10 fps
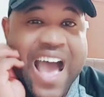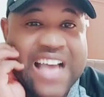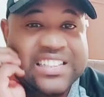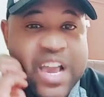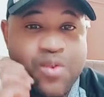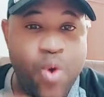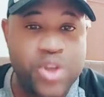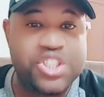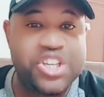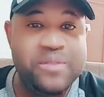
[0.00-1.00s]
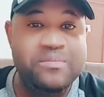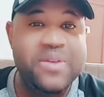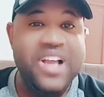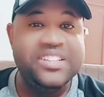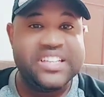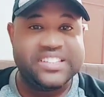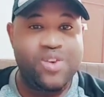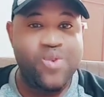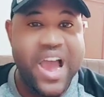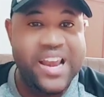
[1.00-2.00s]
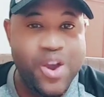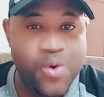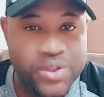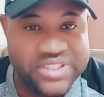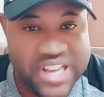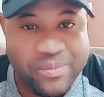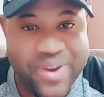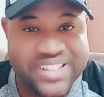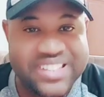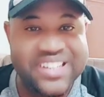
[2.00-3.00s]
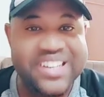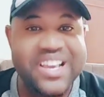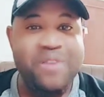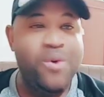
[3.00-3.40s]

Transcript: As I watched him just a while ago celebrating